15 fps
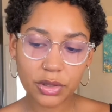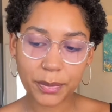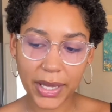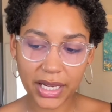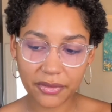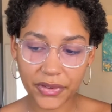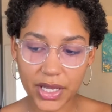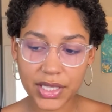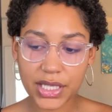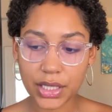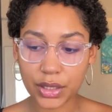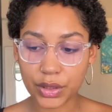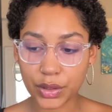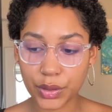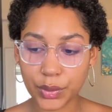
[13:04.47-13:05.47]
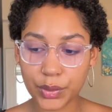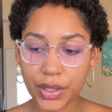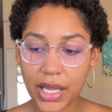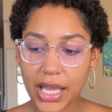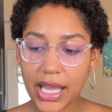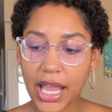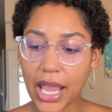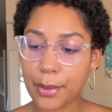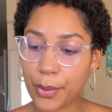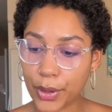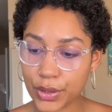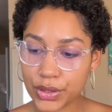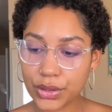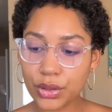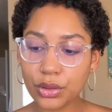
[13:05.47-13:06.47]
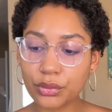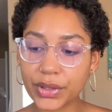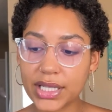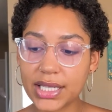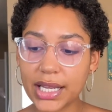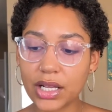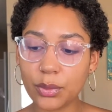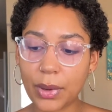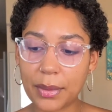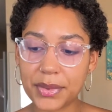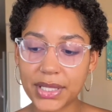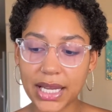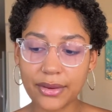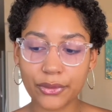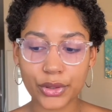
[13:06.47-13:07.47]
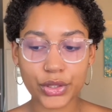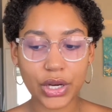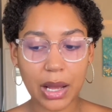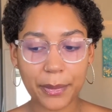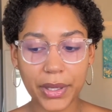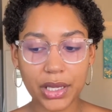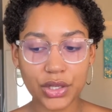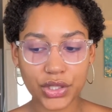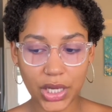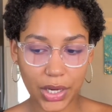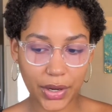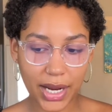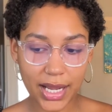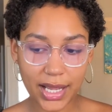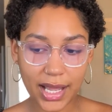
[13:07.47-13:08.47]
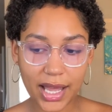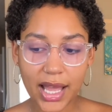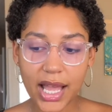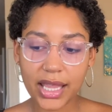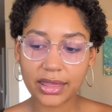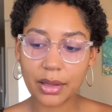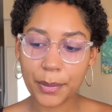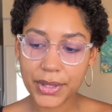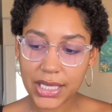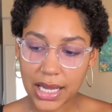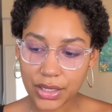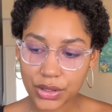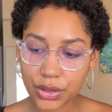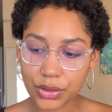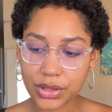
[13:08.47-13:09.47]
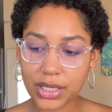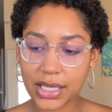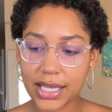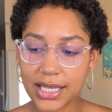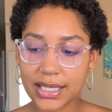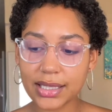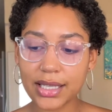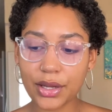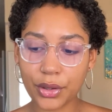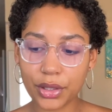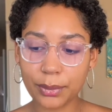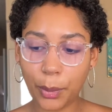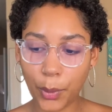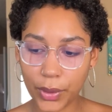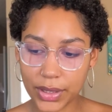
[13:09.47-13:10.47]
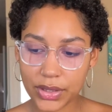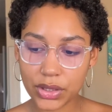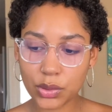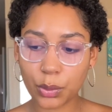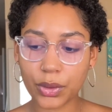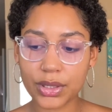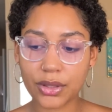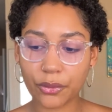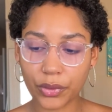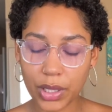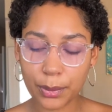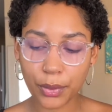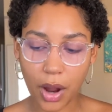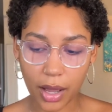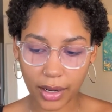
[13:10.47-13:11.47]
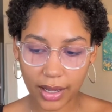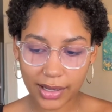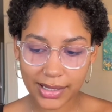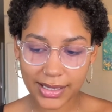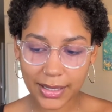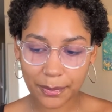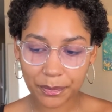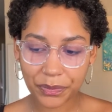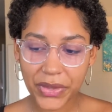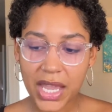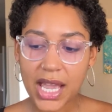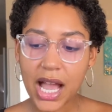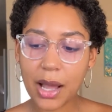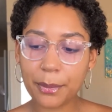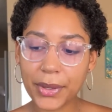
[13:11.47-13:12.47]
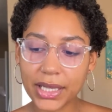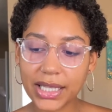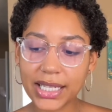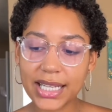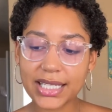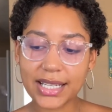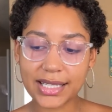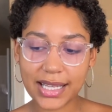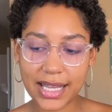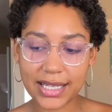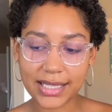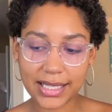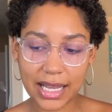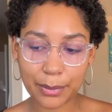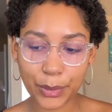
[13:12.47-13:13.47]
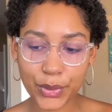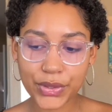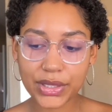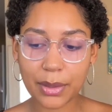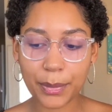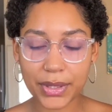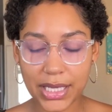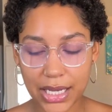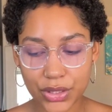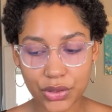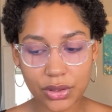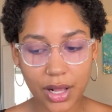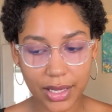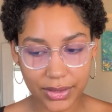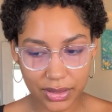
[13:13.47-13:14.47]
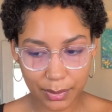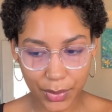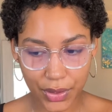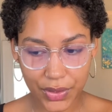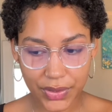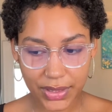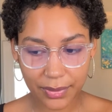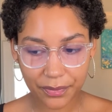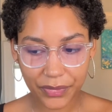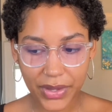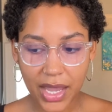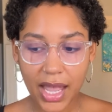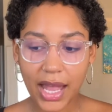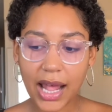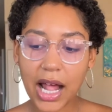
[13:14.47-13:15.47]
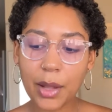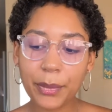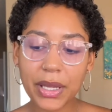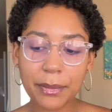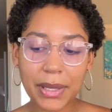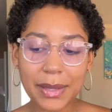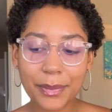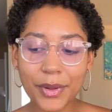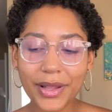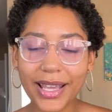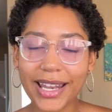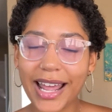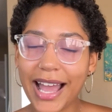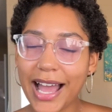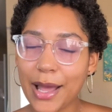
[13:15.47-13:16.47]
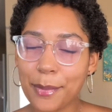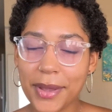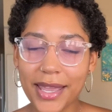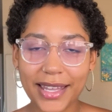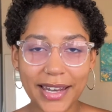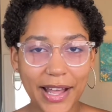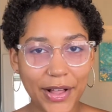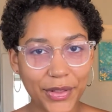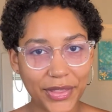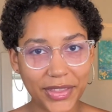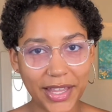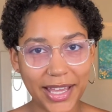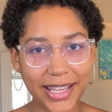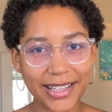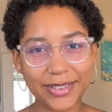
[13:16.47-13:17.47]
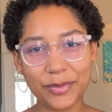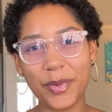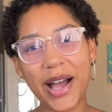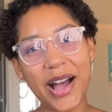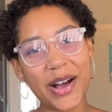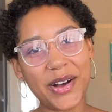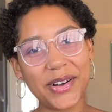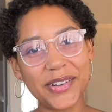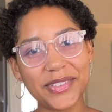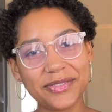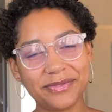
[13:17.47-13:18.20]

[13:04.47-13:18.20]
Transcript: benefits include a personal retail website for shopping and sharing, the potential to easily earn points towards free products, ability to send samples to potential customers, helping people get happy and healthy. Wow.